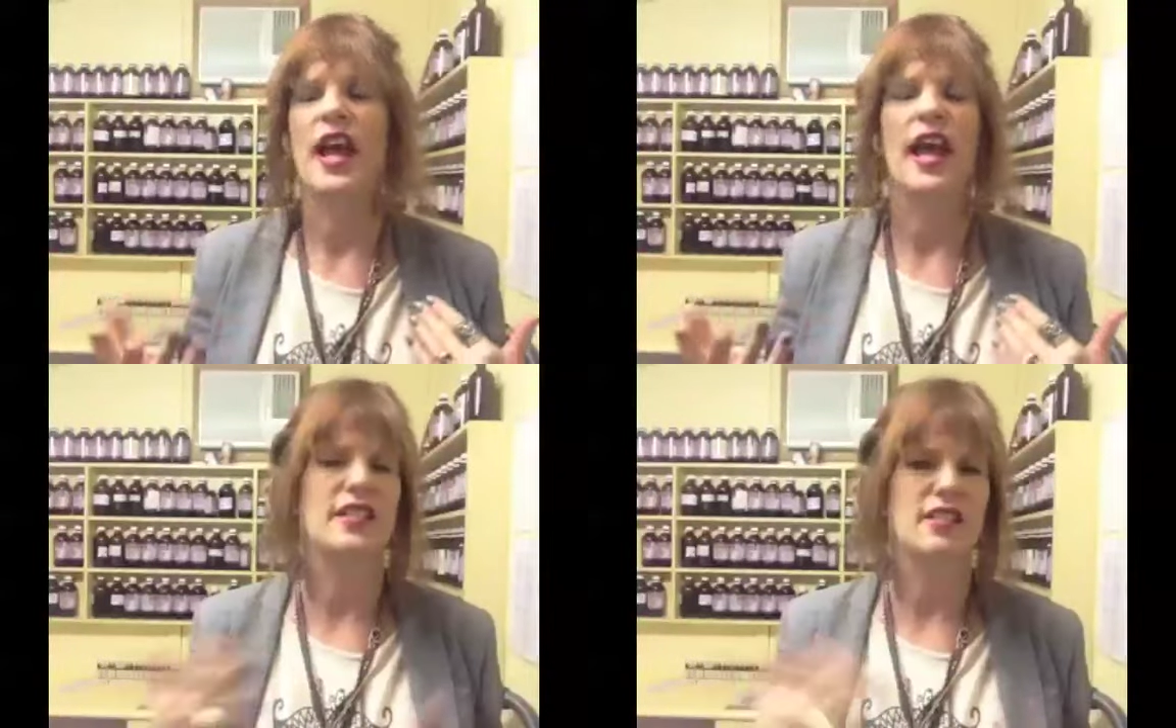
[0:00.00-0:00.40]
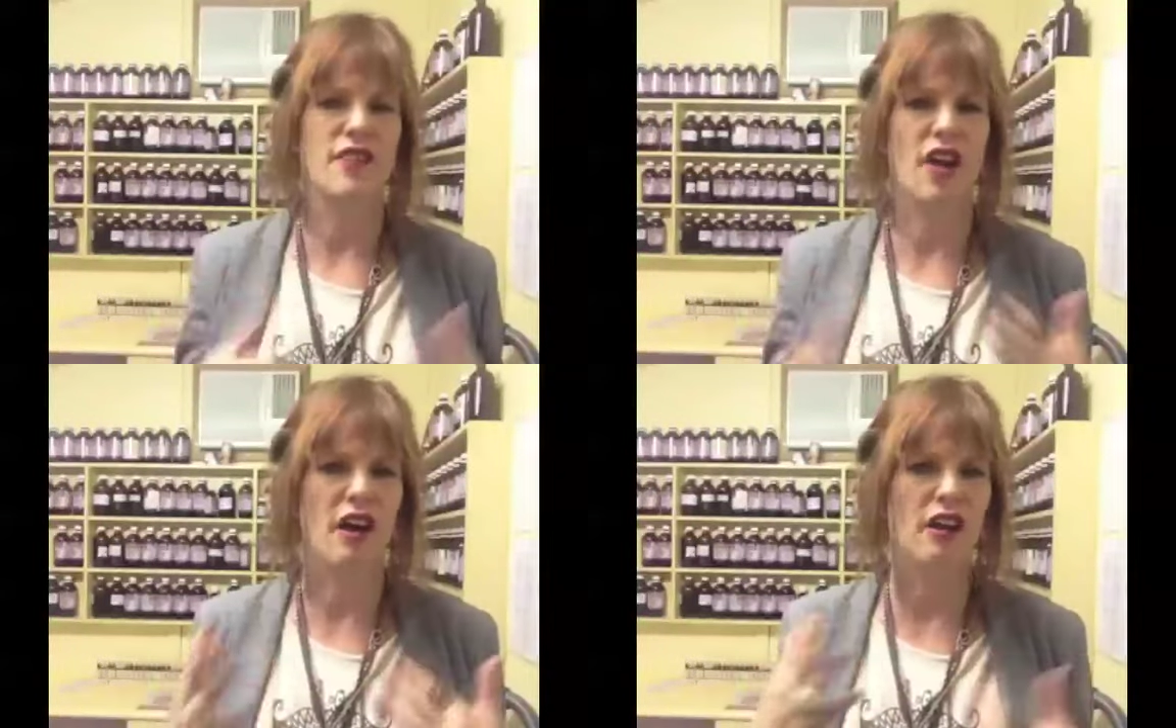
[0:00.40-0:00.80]

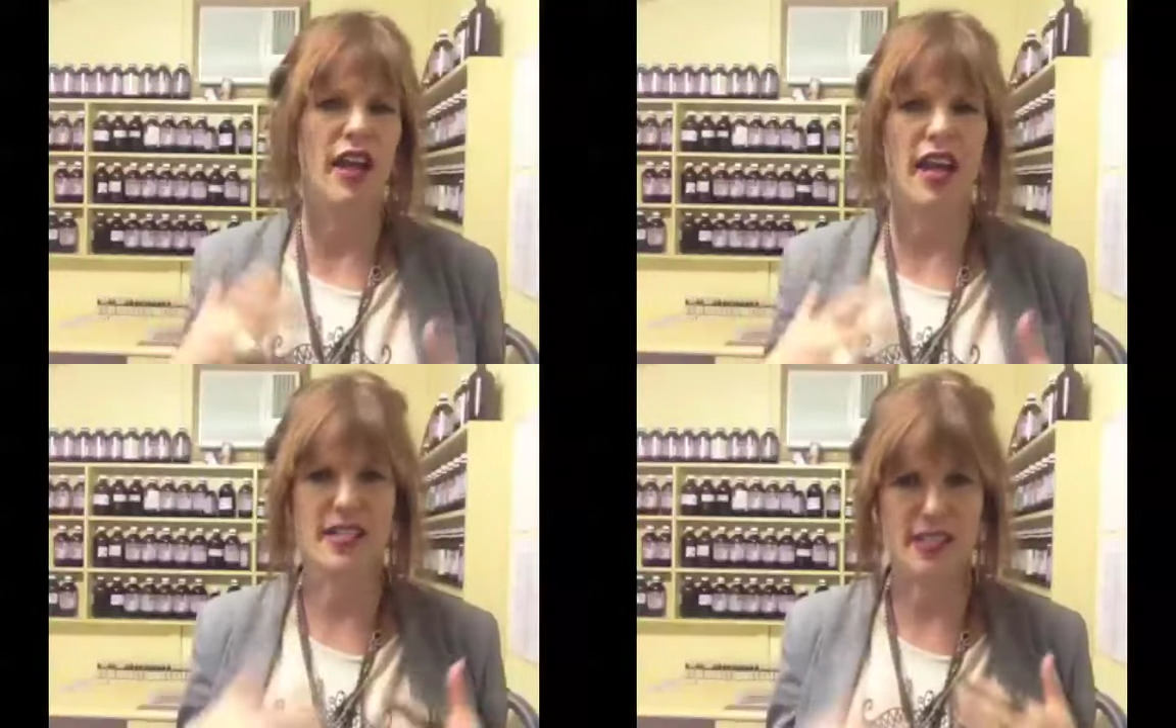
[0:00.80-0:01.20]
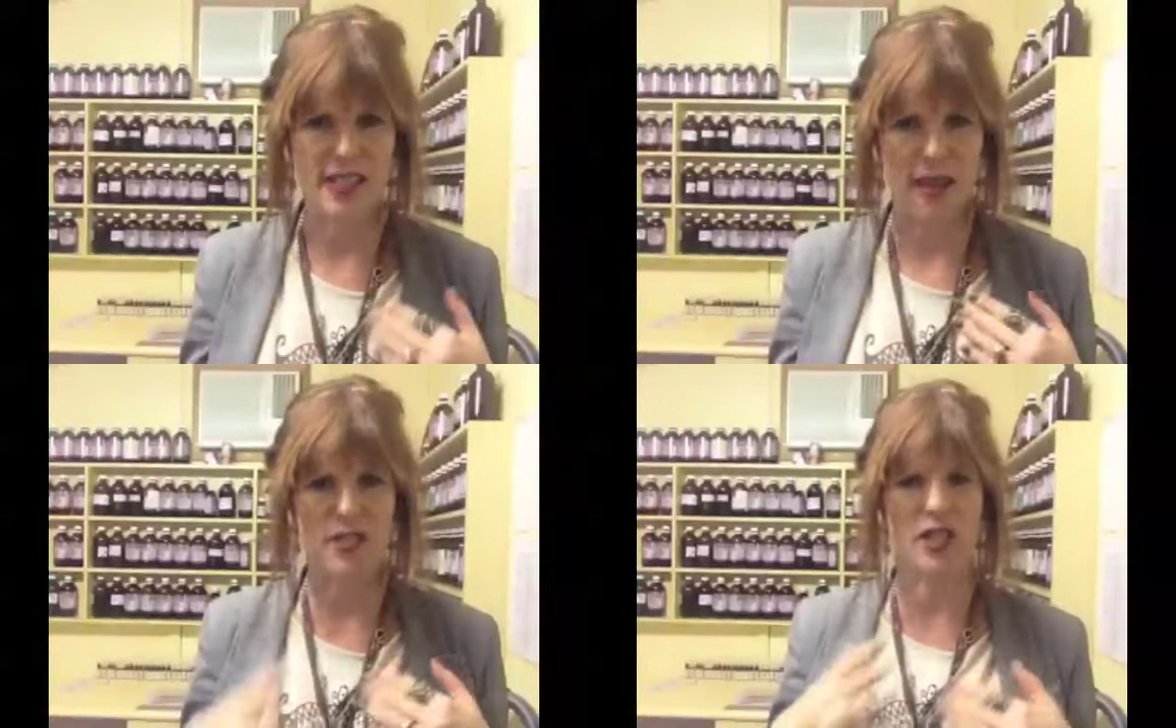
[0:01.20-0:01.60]
antiviral,
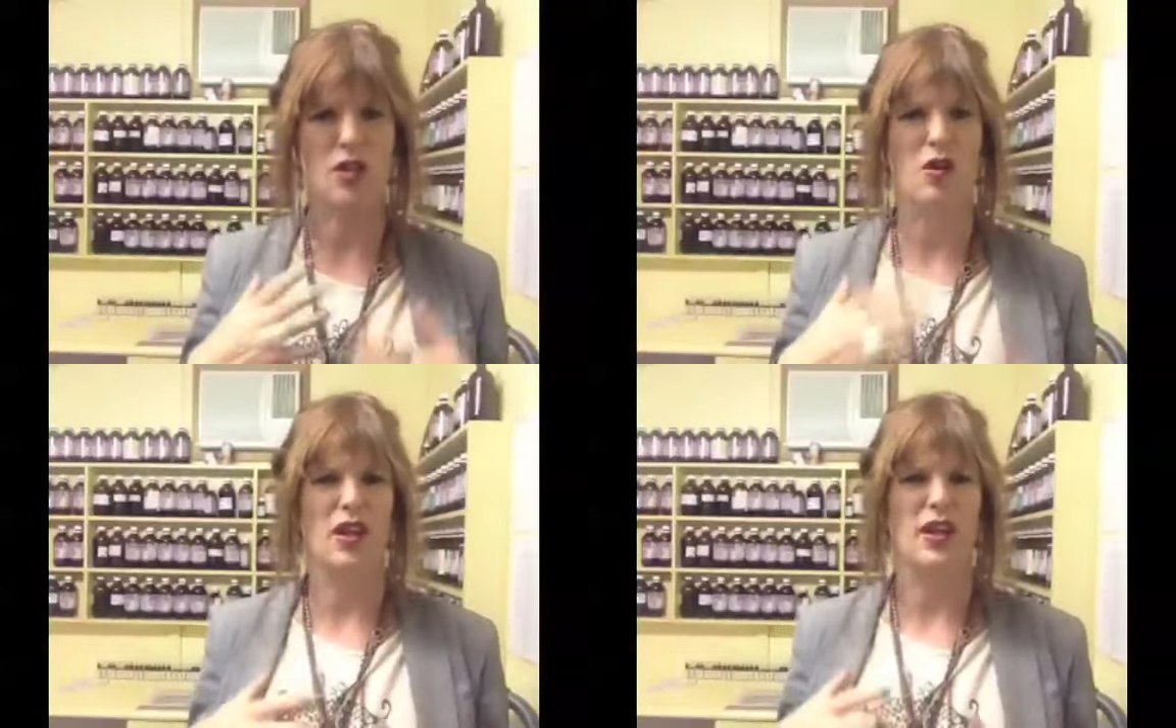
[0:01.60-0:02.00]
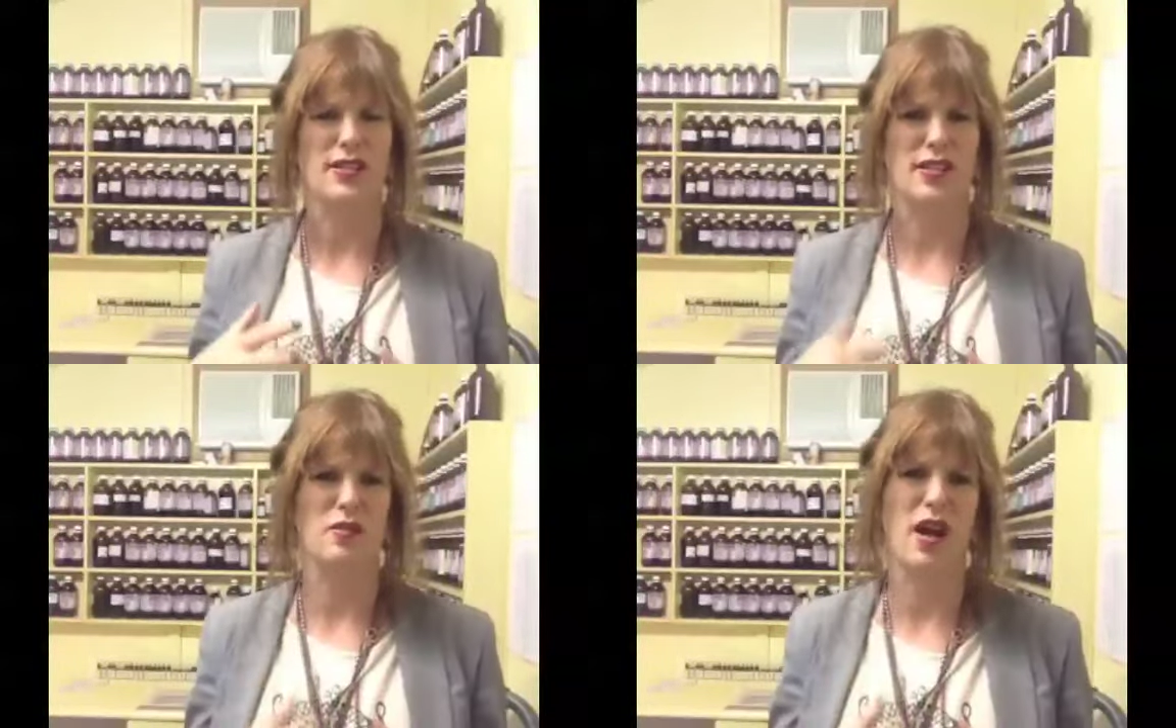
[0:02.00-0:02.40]
antiseptic qualities
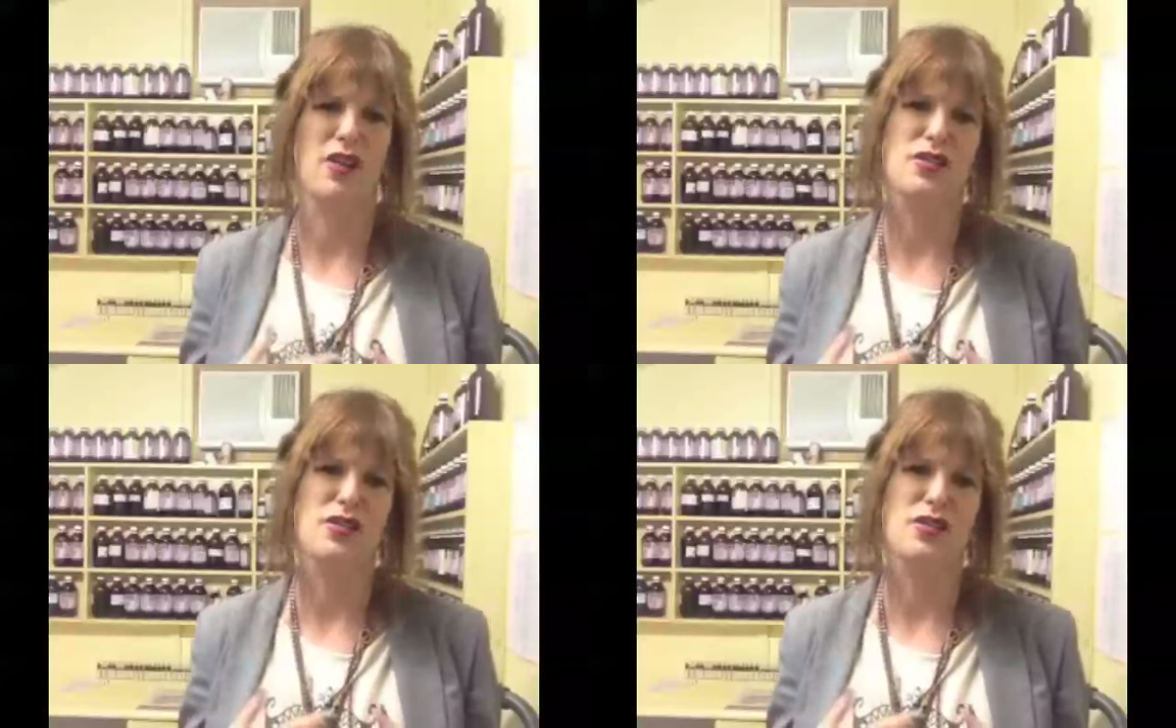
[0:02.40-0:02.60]
as well.